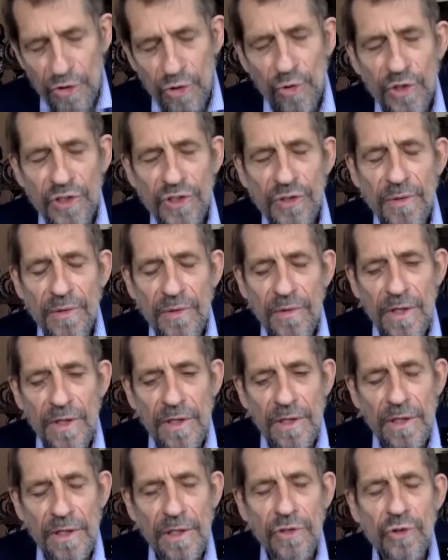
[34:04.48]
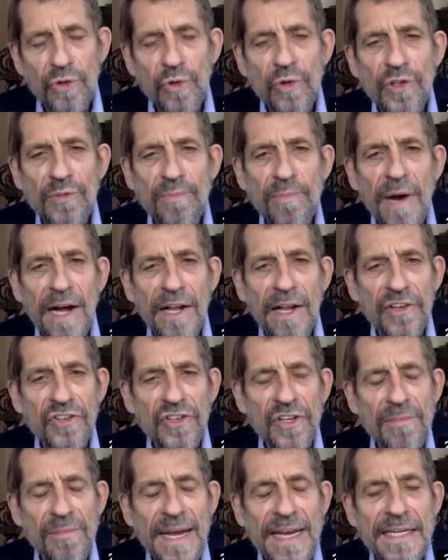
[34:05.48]
its
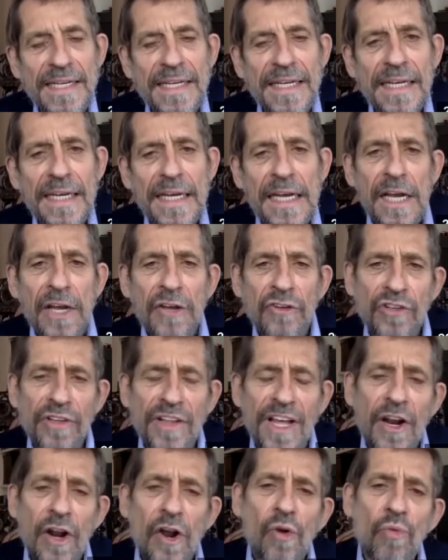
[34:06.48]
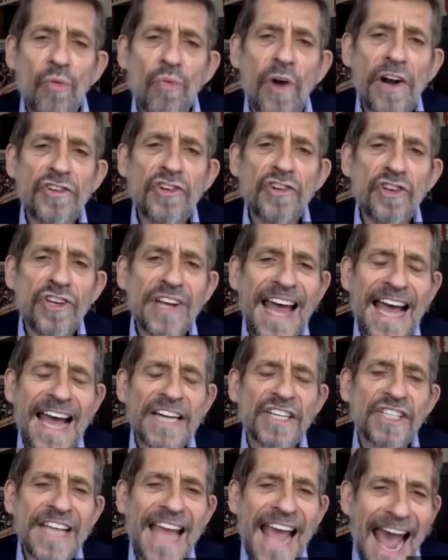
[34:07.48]
policy making, so that Russia could
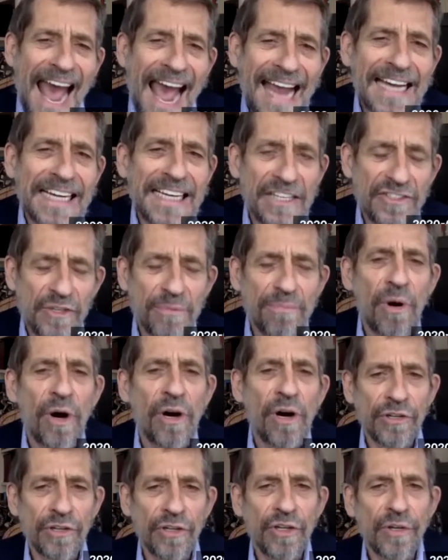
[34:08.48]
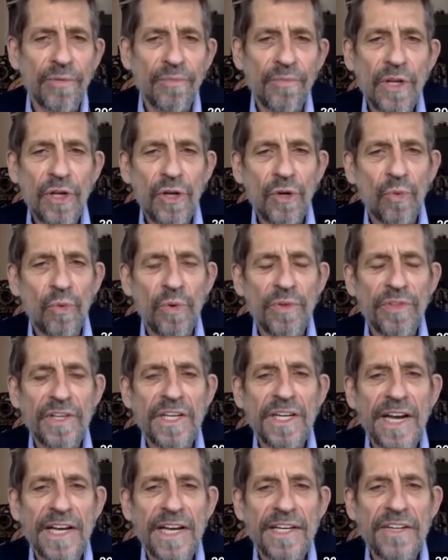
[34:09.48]
actually act as a partner with the
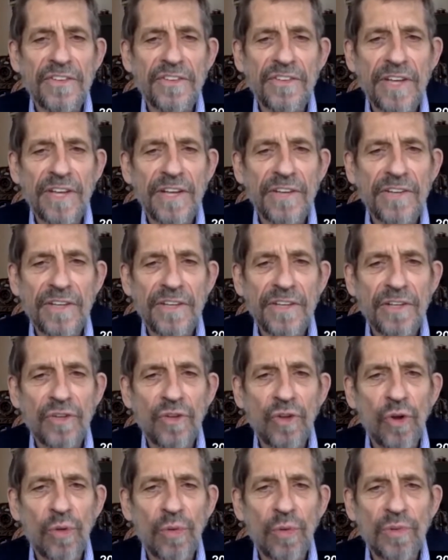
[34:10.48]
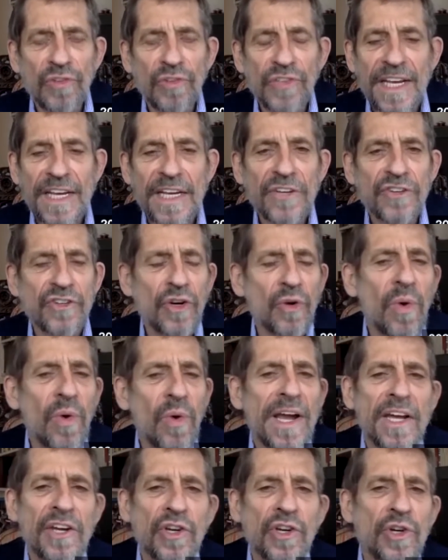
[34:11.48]
United States on the global stage in a
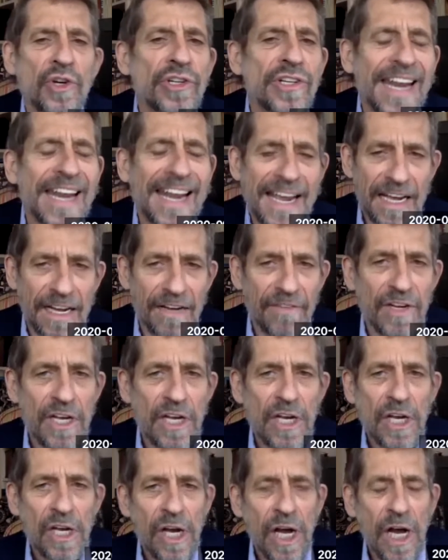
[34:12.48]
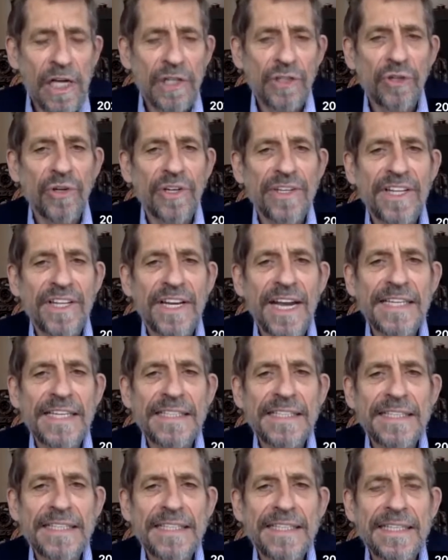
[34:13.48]
way it couldn't have during the
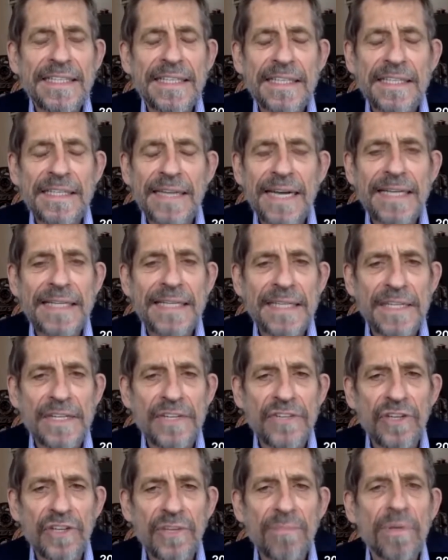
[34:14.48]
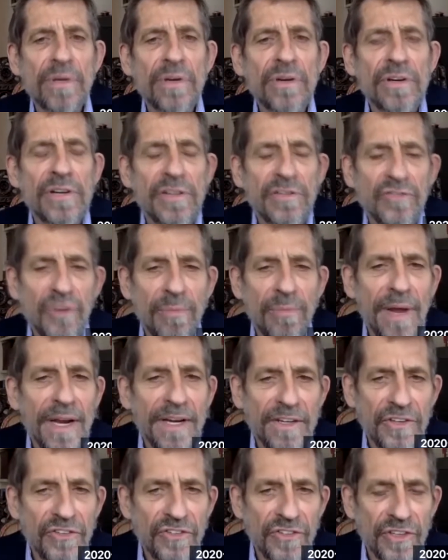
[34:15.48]
1990s, in a period of
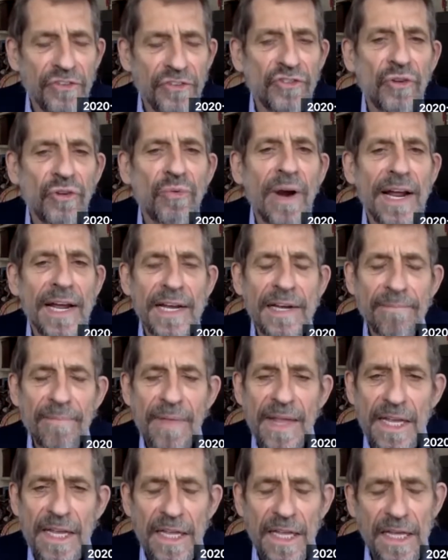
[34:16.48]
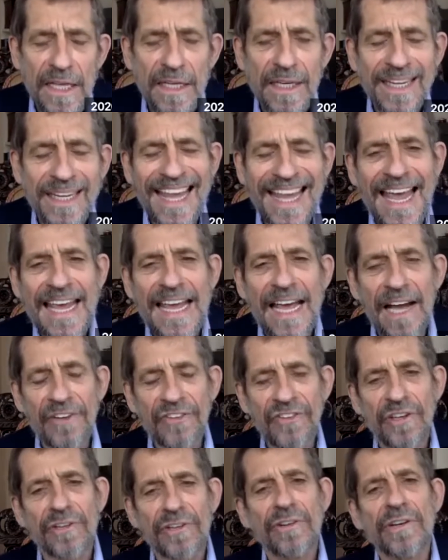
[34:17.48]
tremendous disarray and
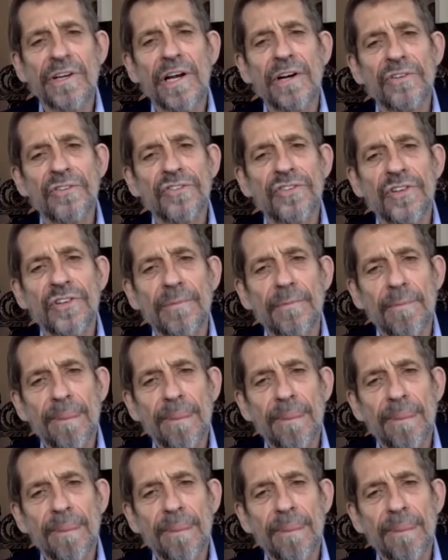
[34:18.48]
chaos under Yeltsin.